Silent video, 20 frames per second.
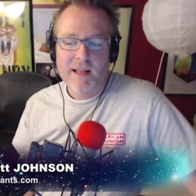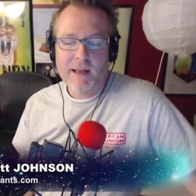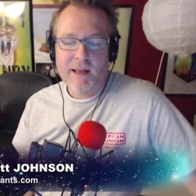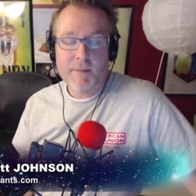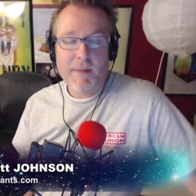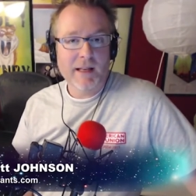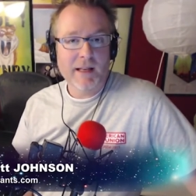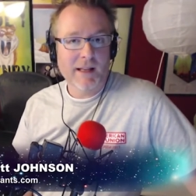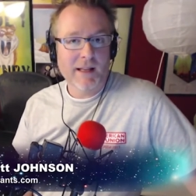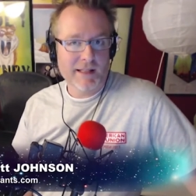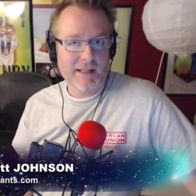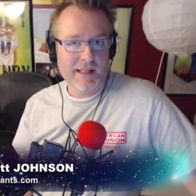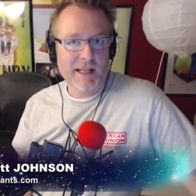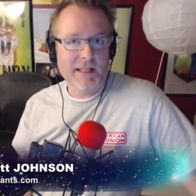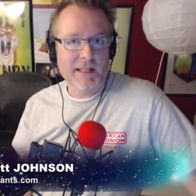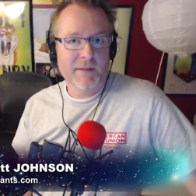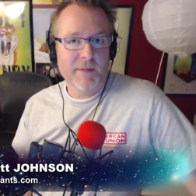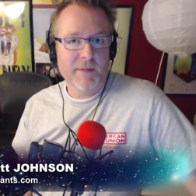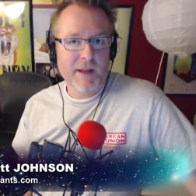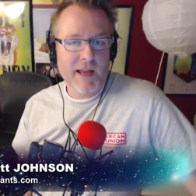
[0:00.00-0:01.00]
That made a lot of
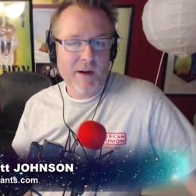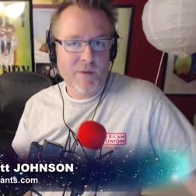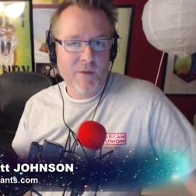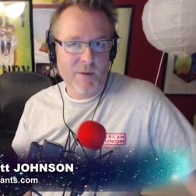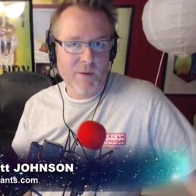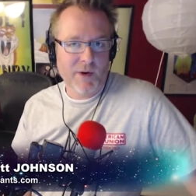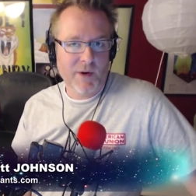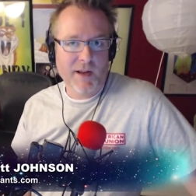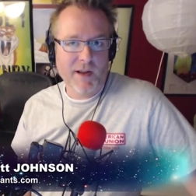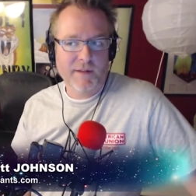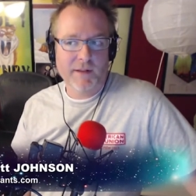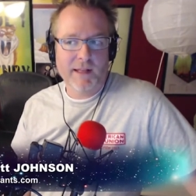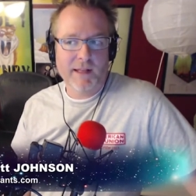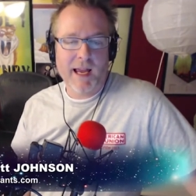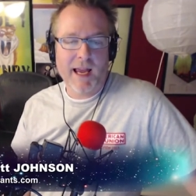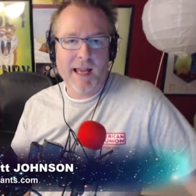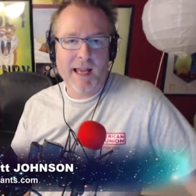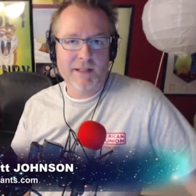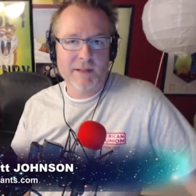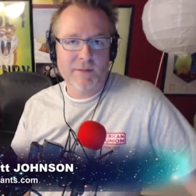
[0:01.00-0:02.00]
sense to me that rumor. I thought
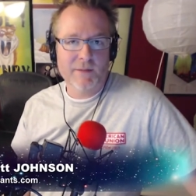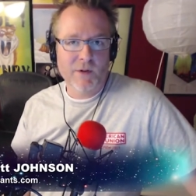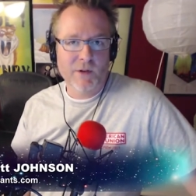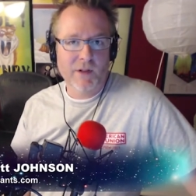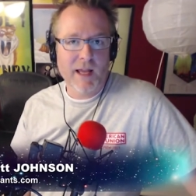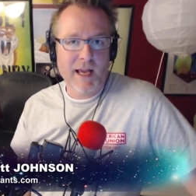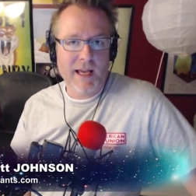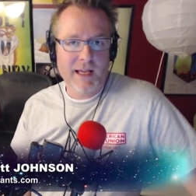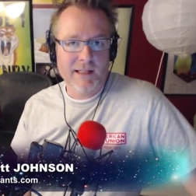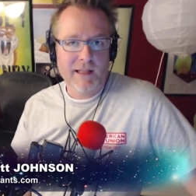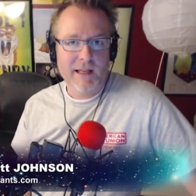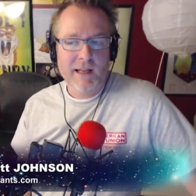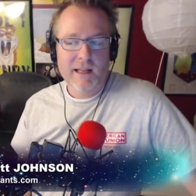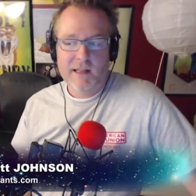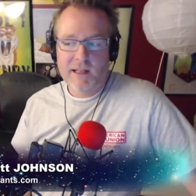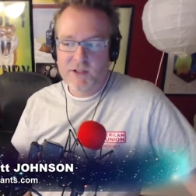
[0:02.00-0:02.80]
that had some real legs.